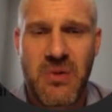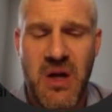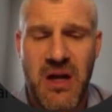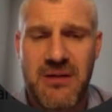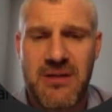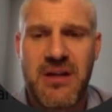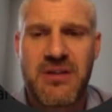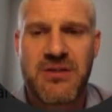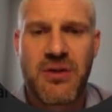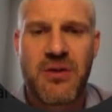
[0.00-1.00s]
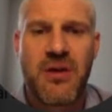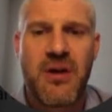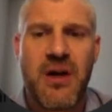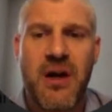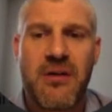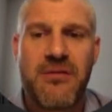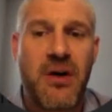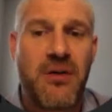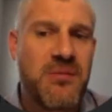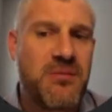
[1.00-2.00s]
Okay, so of
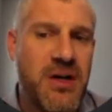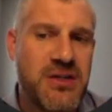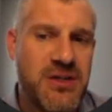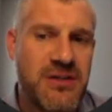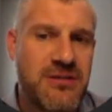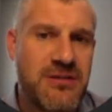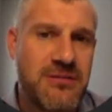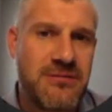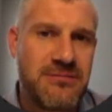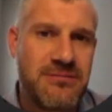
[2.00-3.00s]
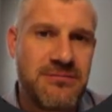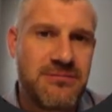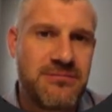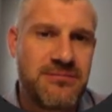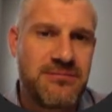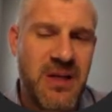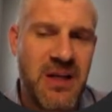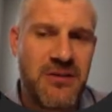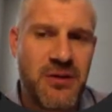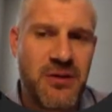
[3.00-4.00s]
all the impressions
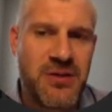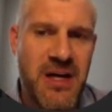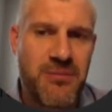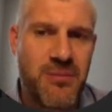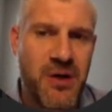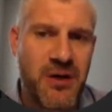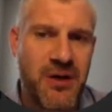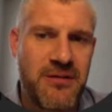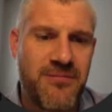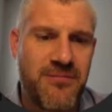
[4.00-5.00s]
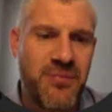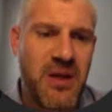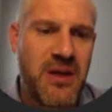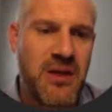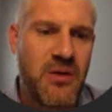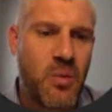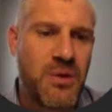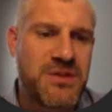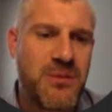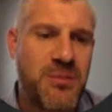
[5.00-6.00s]
in your time period,
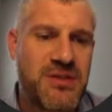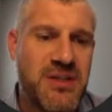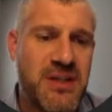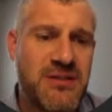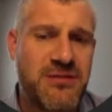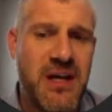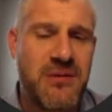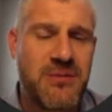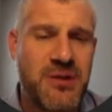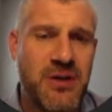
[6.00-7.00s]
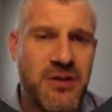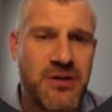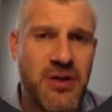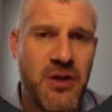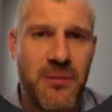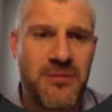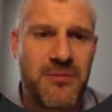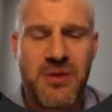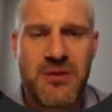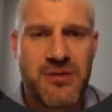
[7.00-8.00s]
what's the percentage of times you're going to show up?
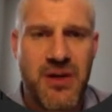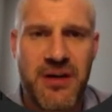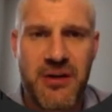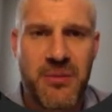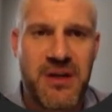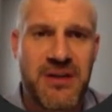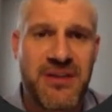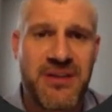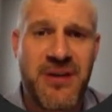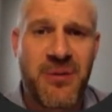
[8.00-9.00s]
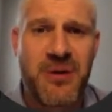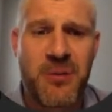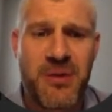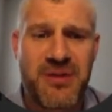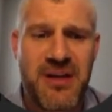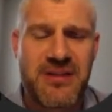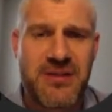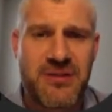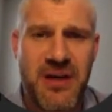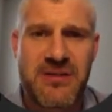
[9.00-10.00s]
We use 100 because that's how we do
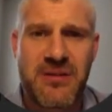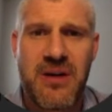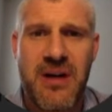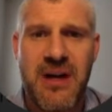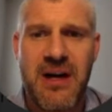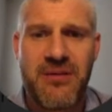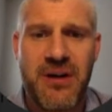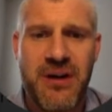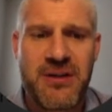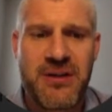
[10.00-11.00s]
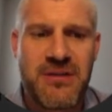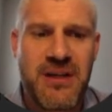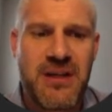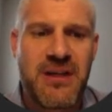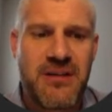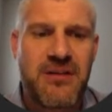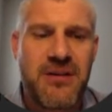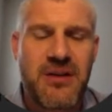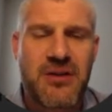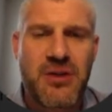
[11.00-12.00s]
percentages, right? So out of 100,
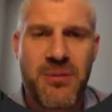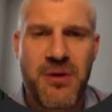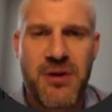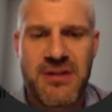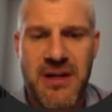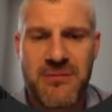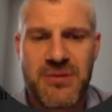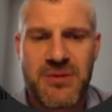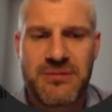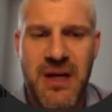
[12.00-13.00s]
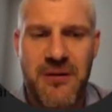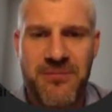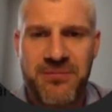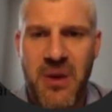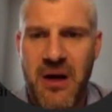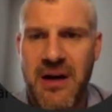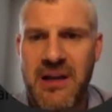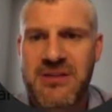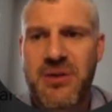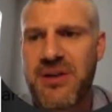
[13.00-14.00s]
you're going to show up 30 times. Okay. All right.
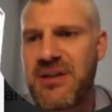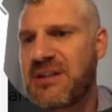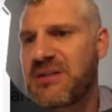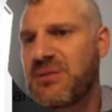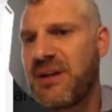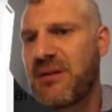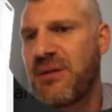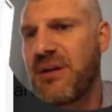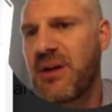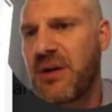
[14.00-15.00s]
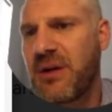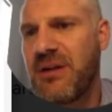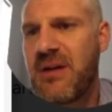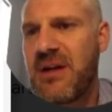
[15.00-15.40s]
Let's go to the next one here really quickly.